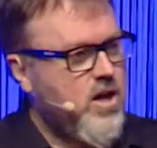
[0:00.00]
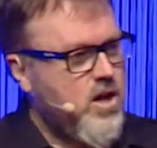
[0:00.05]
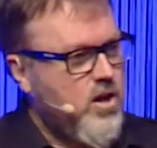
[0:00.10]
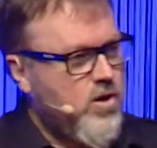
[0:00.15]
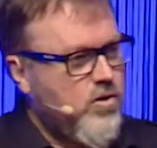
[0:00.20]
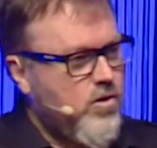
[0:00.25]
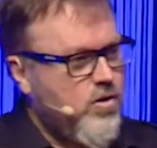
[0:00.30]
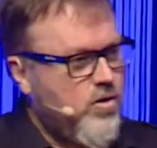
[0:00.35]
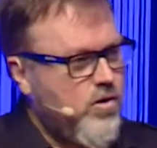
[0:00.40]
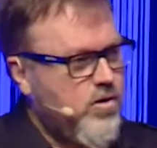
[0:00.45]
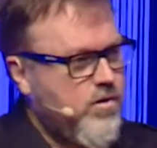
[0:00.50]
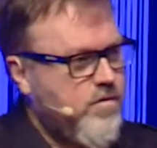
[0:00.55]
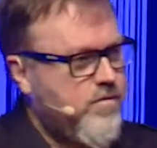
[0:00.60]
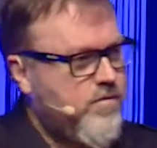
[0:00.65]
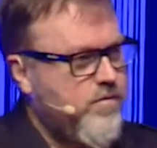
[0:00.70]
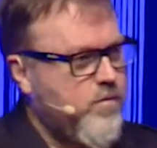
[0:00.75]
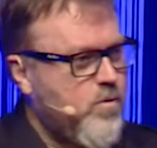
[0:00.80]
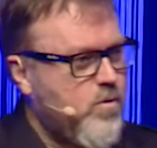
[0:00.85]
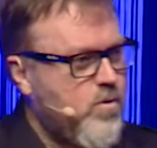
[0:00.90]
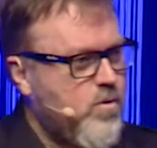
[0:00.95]
Look
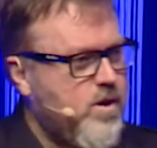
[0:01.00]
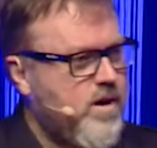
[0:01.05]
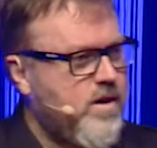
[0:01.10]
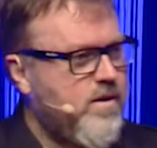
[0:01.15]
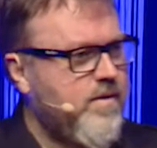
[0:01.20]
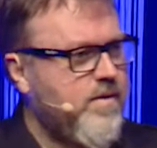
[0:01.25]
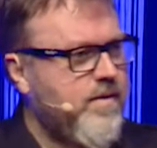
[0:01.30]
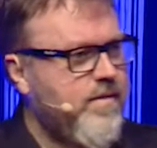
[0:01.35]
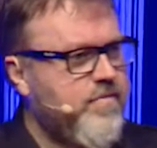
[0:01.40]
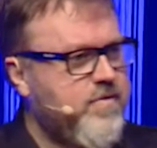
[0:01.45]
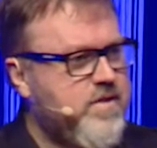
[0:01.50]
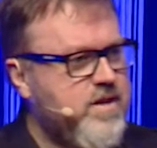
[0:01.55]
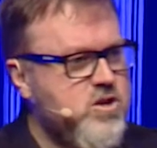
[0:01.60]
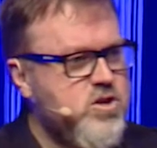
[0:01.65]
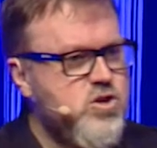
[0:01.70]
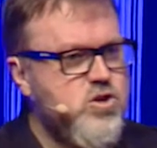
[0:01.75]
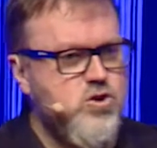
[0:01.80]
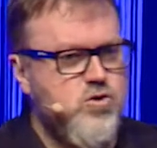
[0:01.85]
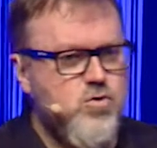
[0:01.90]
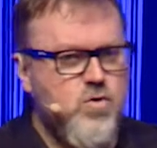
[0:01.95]
for the
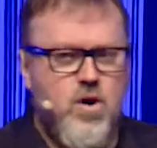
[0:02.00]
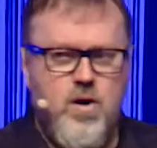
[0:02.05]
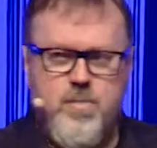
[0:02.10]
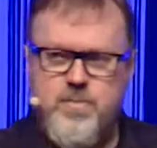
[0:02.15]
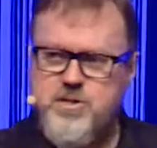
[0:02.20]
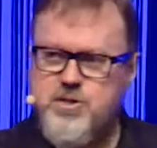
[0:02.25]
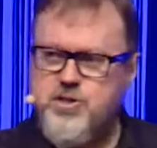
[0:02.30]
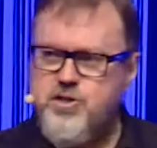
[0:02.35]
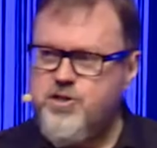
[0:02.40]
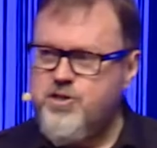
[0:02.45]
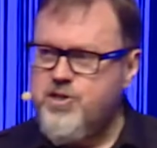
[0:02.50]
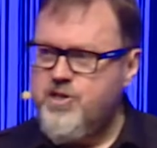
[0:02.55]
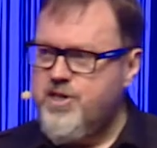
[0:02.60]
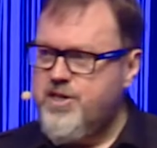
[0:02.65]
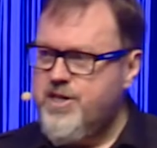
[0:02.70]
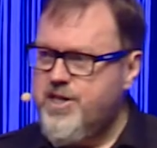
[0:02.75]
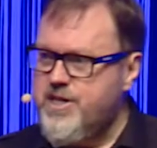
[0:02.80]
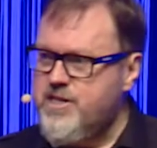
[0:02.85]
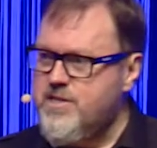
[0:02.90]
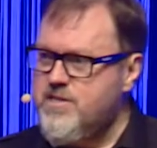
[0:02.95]
new
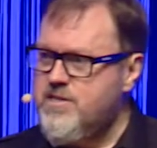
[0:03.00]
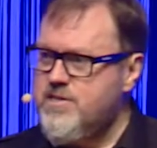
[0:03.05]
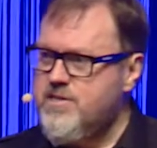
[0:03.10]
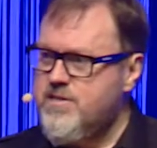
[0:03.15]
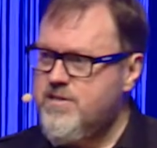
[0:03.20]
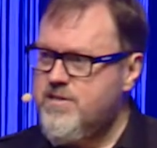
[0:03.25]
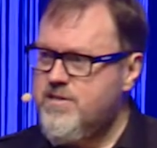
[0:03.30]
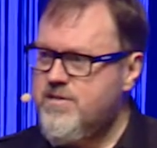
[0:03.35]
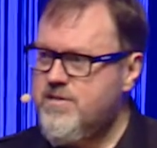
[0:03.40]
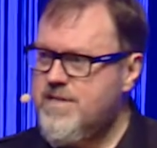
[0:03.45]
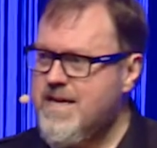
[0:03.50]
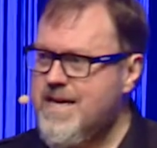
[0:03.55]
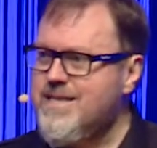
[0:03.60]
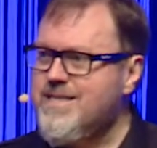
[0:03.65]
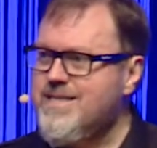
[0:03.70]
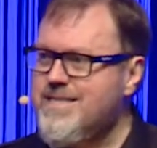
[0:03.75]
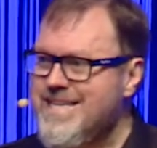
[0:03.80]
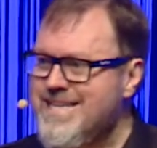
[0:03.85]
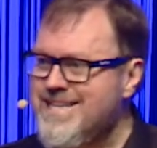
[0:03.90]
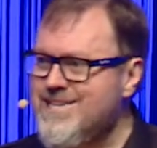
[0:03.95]
opportunities that
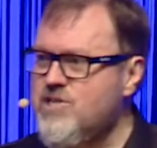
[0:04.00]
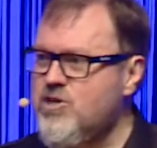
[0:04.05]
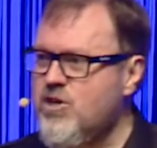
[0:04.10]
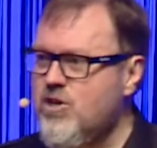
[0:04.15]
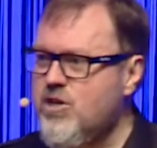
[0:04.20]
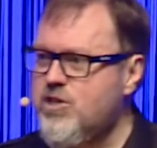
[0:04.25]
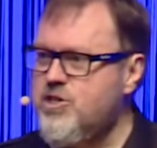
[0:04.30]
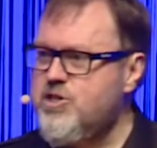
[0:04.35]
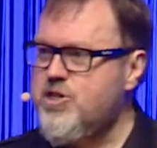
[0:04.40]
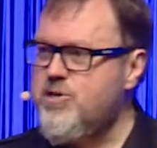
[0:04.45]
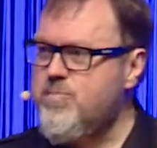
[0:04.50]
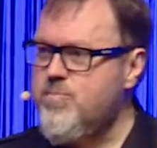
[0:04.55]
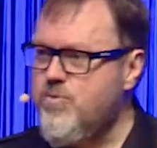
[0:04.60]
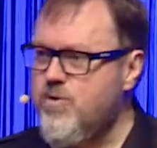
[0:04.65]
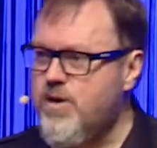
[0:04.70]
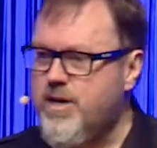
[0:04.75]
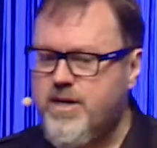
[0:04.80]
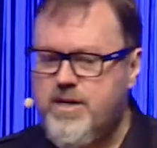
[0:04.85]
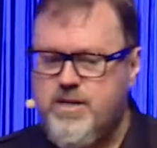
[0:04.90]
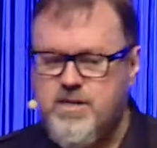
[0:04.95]
technology
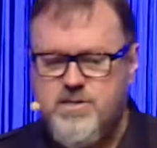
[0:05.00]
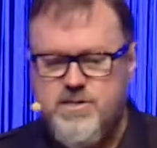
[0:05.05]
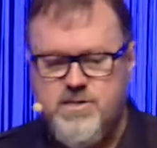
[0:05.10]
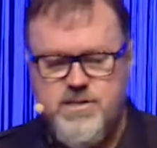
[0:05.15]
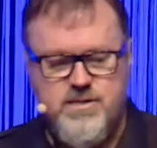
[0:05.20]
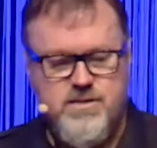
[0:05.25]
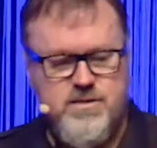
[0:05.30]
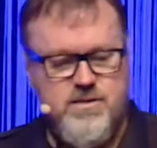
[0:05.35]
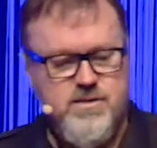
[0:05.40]
brings.